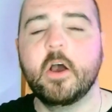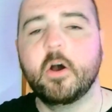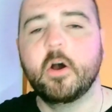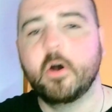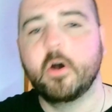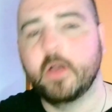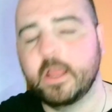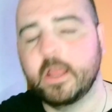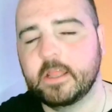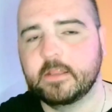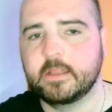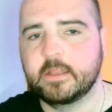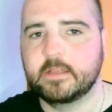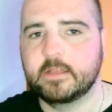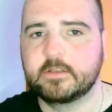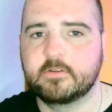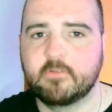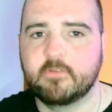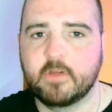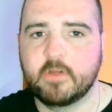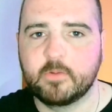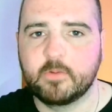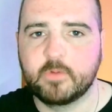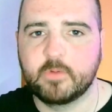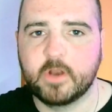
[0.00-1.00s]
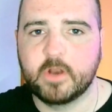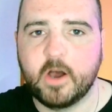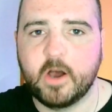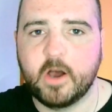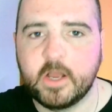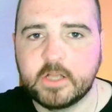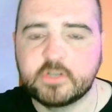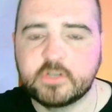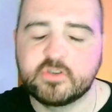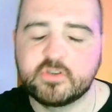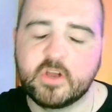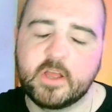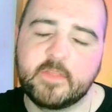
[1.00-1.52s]
integrate it with
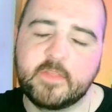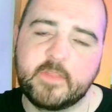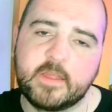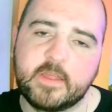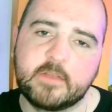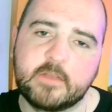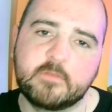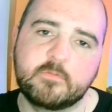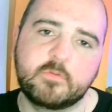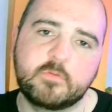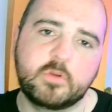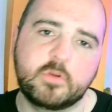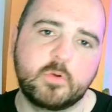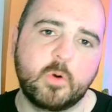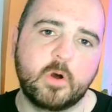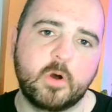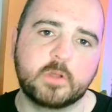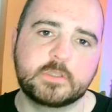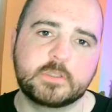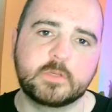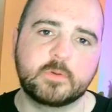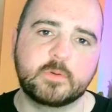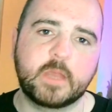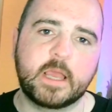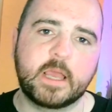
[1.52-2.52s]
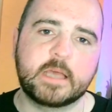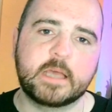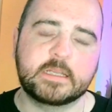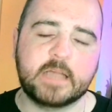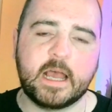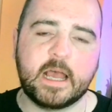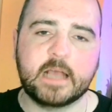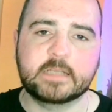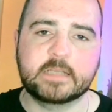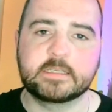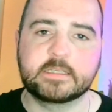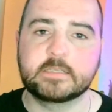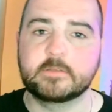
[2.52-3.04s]
Hydra, and then you also get
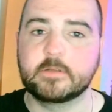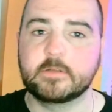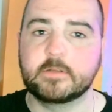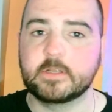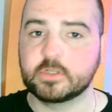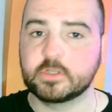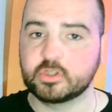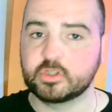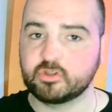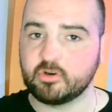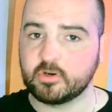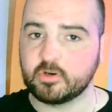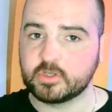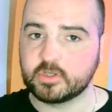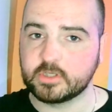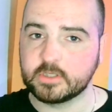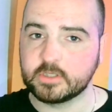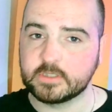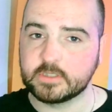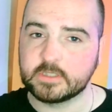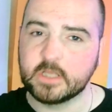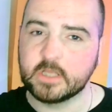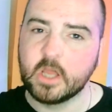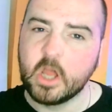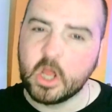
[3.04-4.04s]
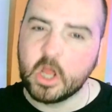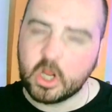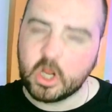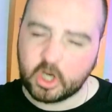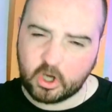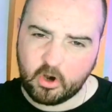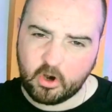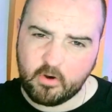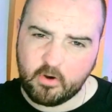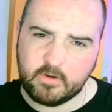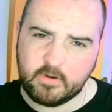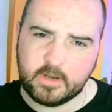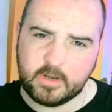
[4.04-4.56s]
access to the instructions.
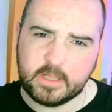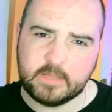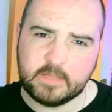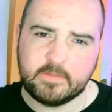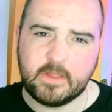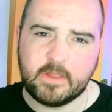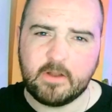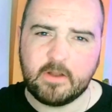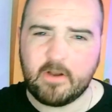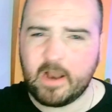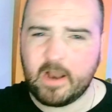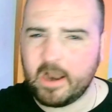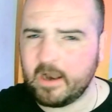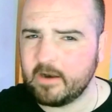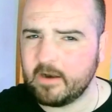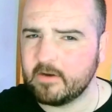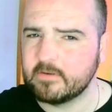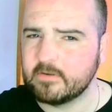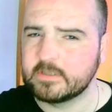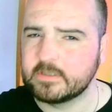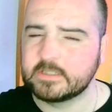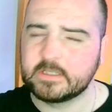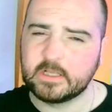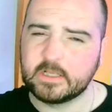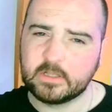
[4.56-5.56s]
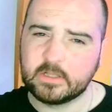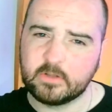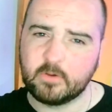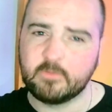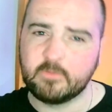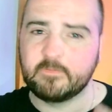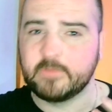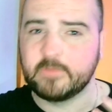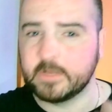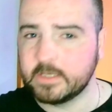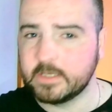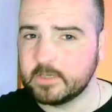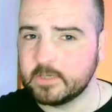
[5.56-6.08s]
Currently there are still no
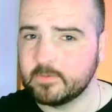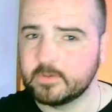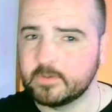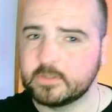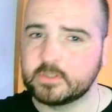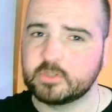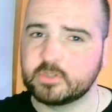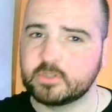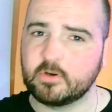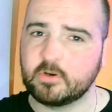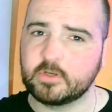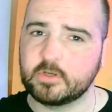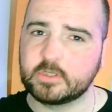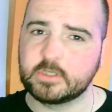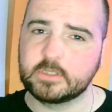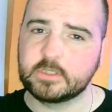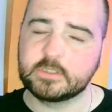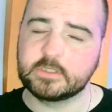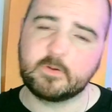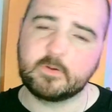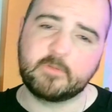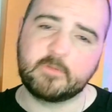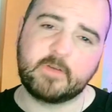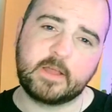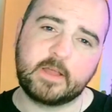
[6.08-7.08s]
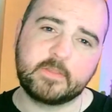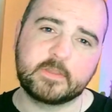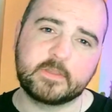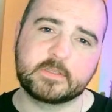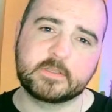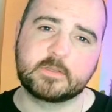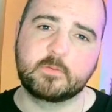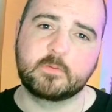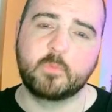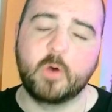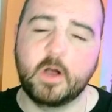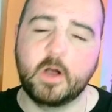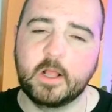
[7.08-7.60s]
video instructions, so I've had this
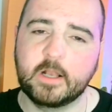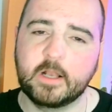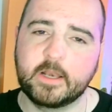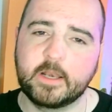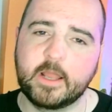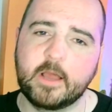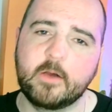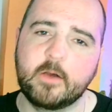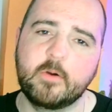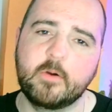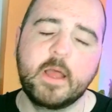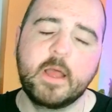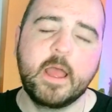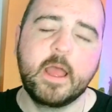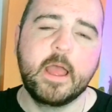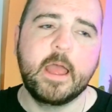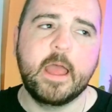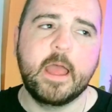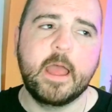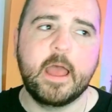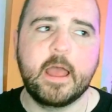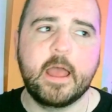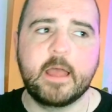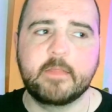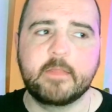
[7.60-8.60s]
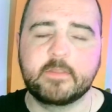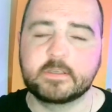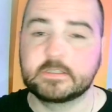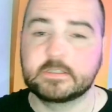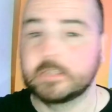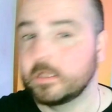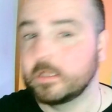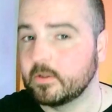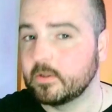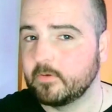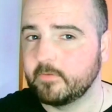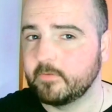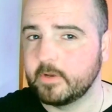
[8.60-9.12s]
a while now and there's
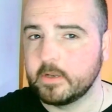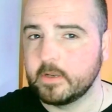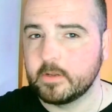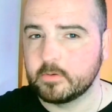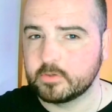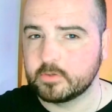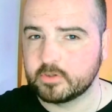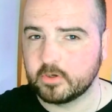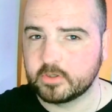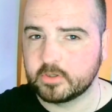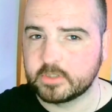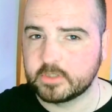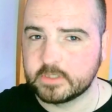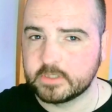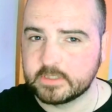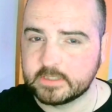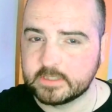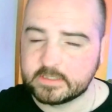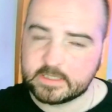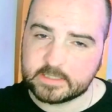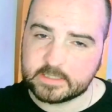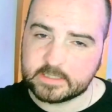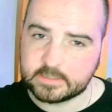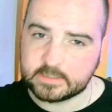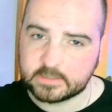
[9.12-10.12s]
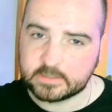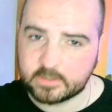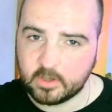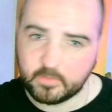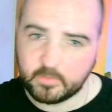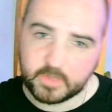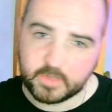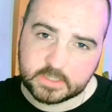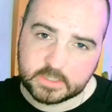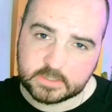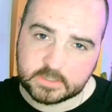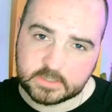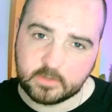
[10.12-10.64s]
still no video instructions. It says this
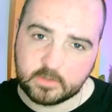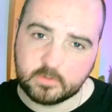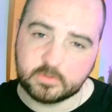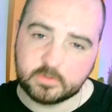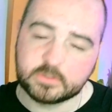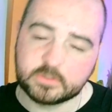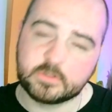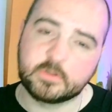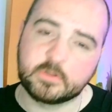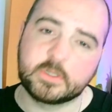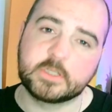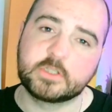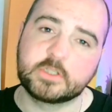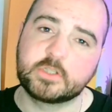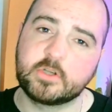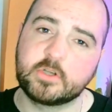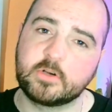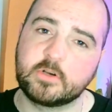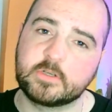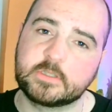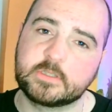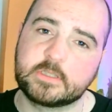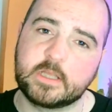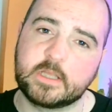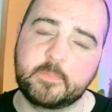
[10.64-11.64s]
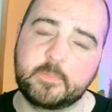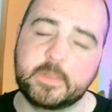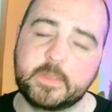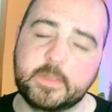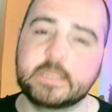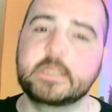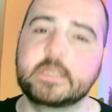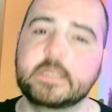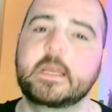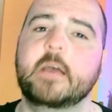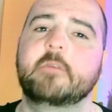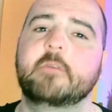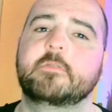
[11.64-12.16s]
coming soon, so there's just a
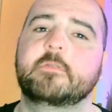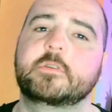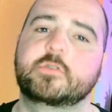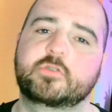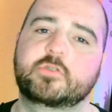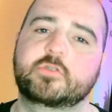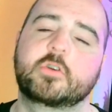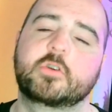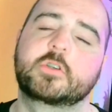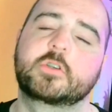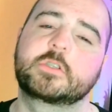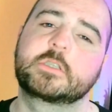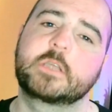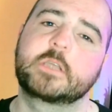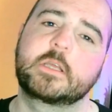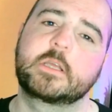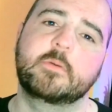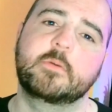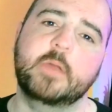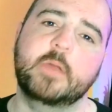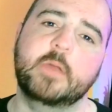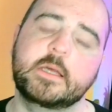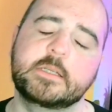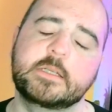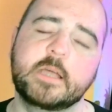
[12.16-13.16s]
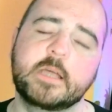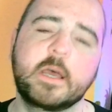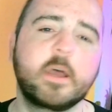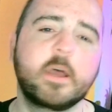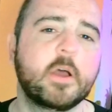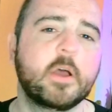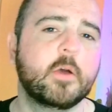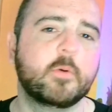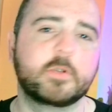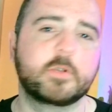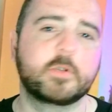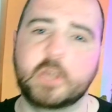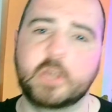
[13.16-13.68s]
PDF instructions that you get,
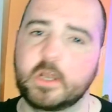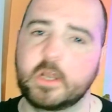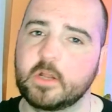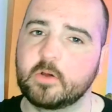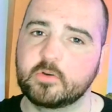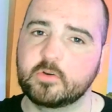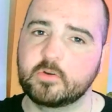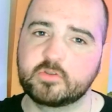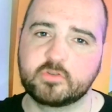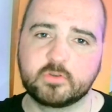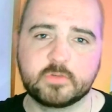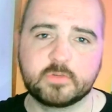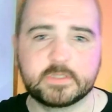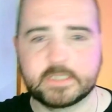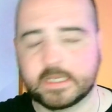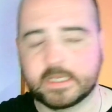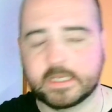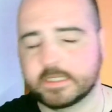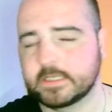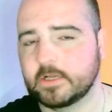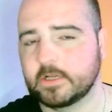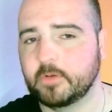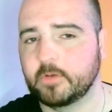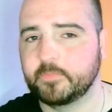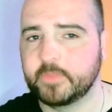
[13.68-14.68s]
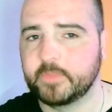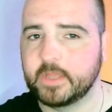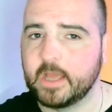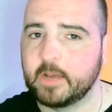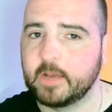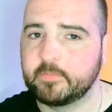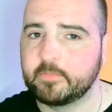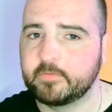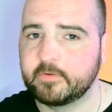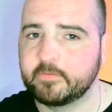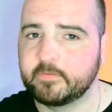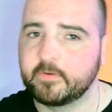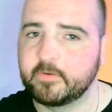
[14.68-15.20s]
which kind of go through setting up the
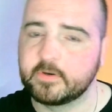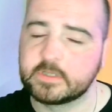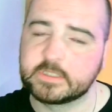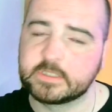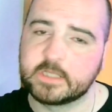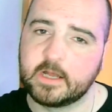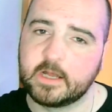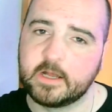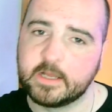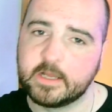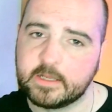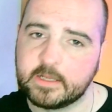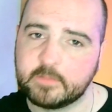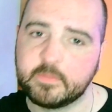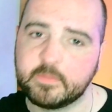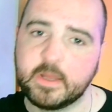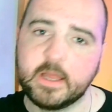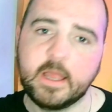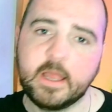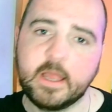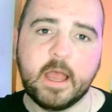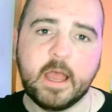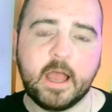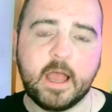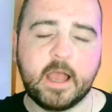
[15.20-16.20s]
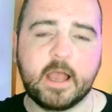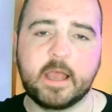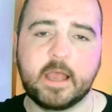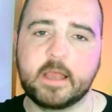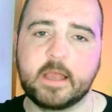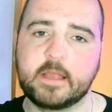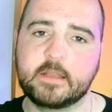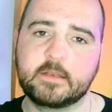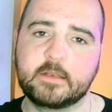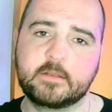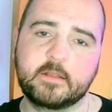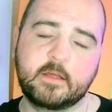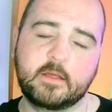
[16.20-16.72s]
app for the first time
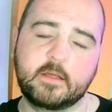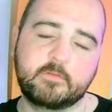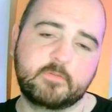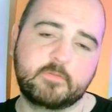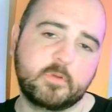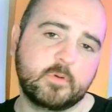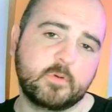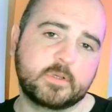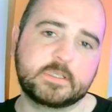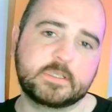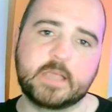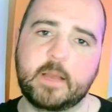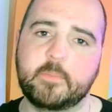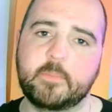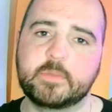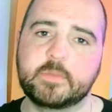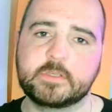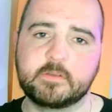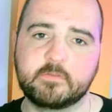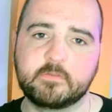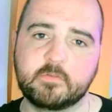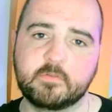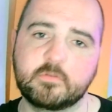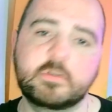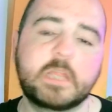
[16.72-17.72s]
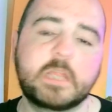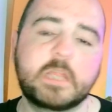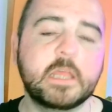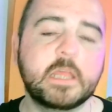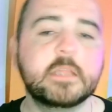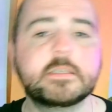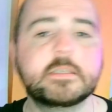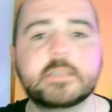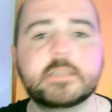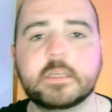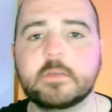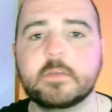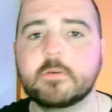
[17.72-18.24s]
and a few examples of the
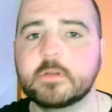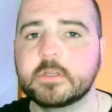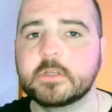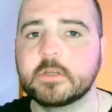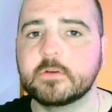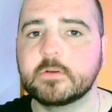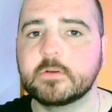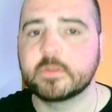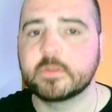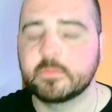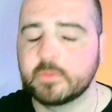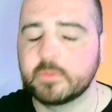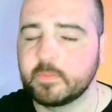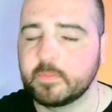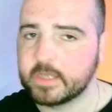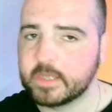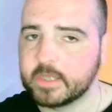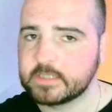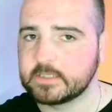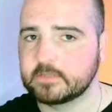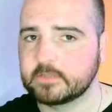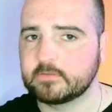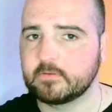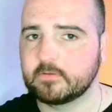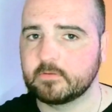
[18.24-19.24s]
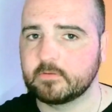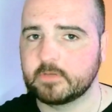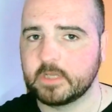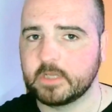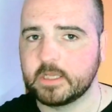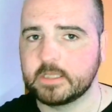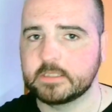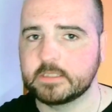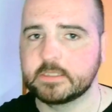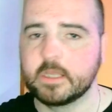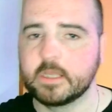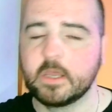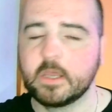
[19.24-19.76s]
routines that you can do, the basics
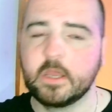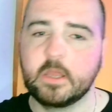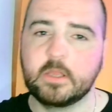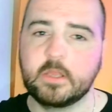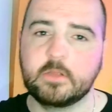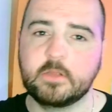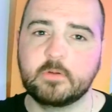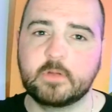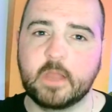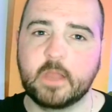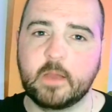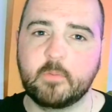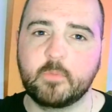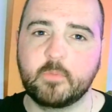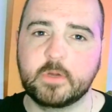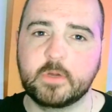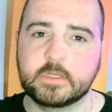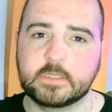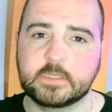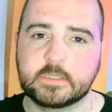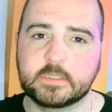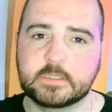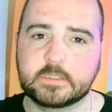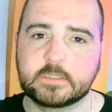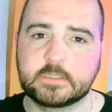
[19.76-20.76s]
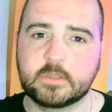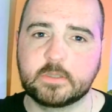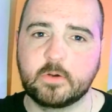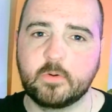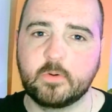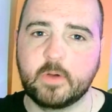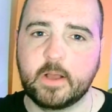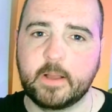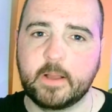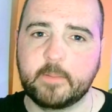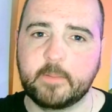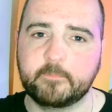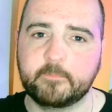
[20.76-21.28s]
routines you get with it.
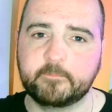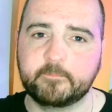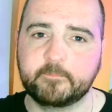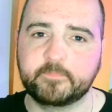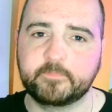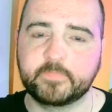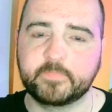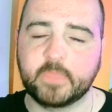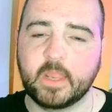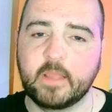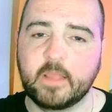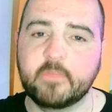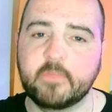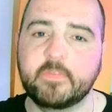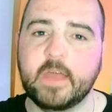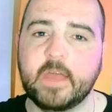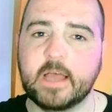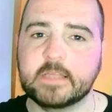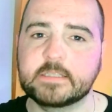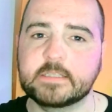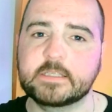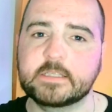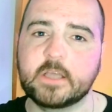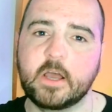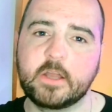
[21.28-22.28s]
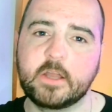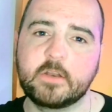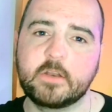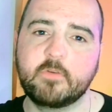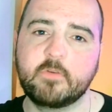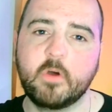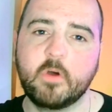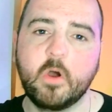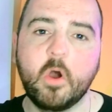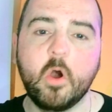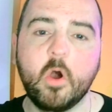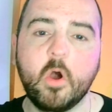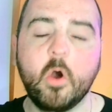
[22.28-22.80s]
So that's kind of
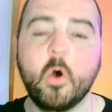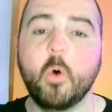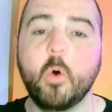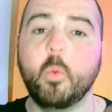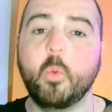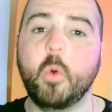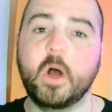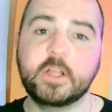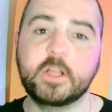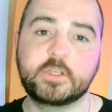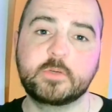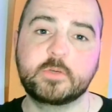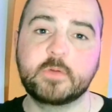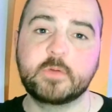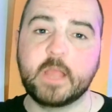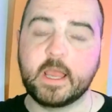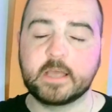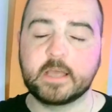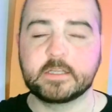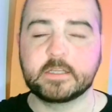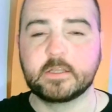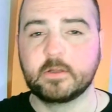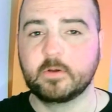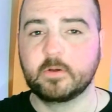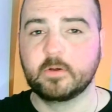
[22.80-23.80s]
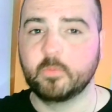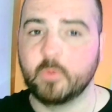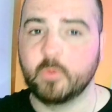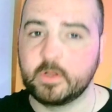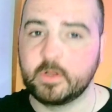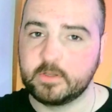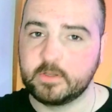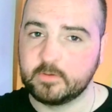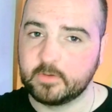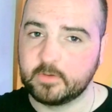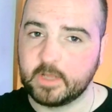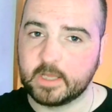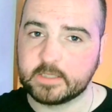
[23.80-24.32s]
what you get when
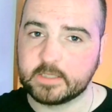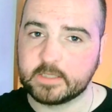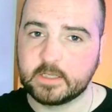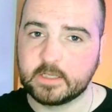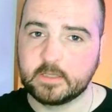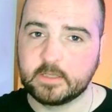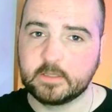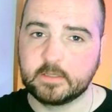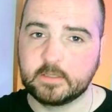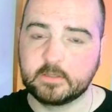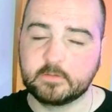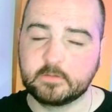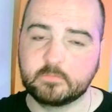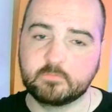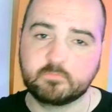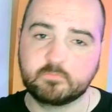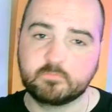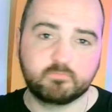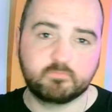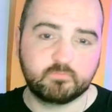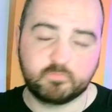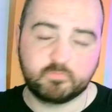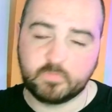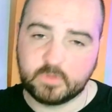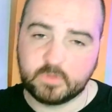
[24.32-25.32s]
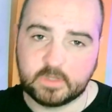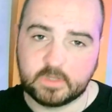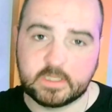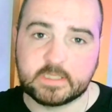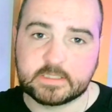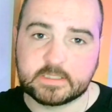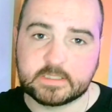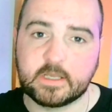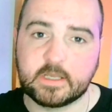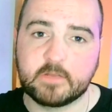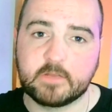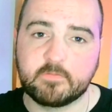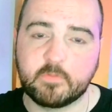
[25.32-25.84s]
you get this
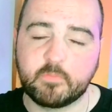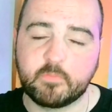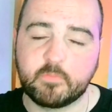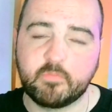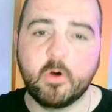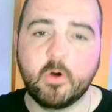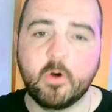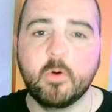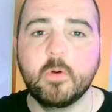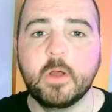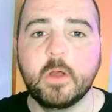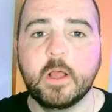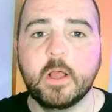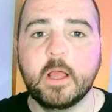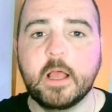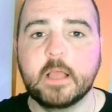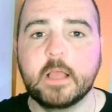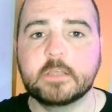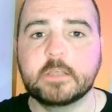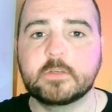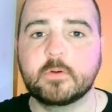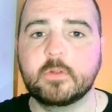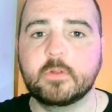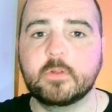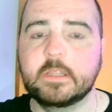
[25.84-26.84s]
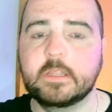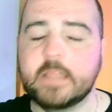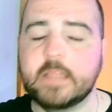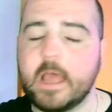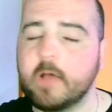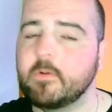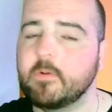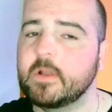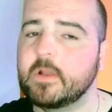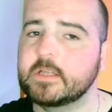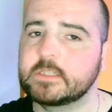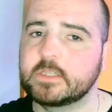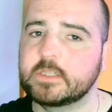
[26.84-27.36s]
Cipher Pro. So now
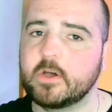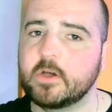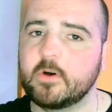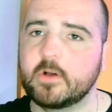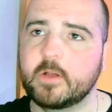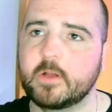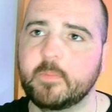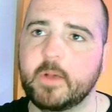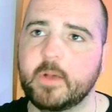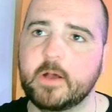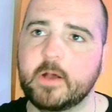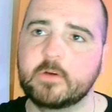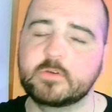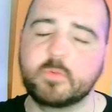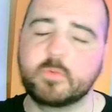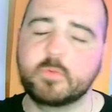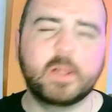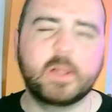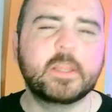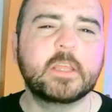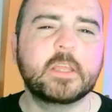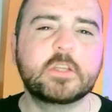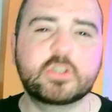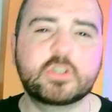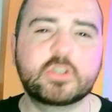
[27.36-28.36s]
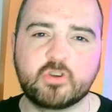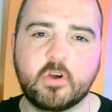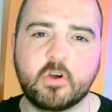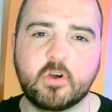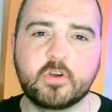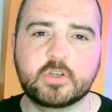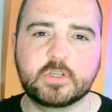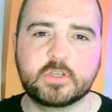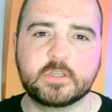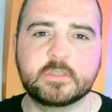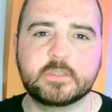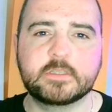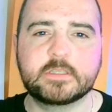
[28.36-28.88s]
let's talk about what the
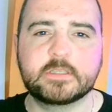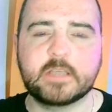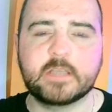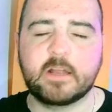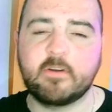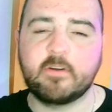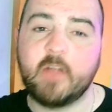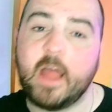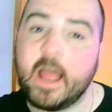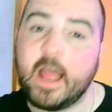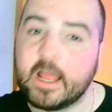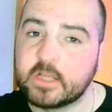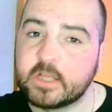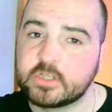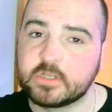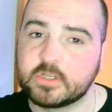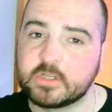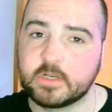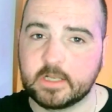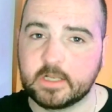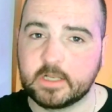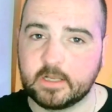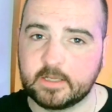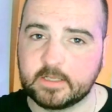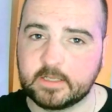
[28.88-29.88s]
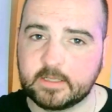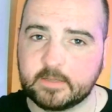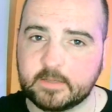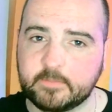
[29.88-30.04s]
instructions are actually like.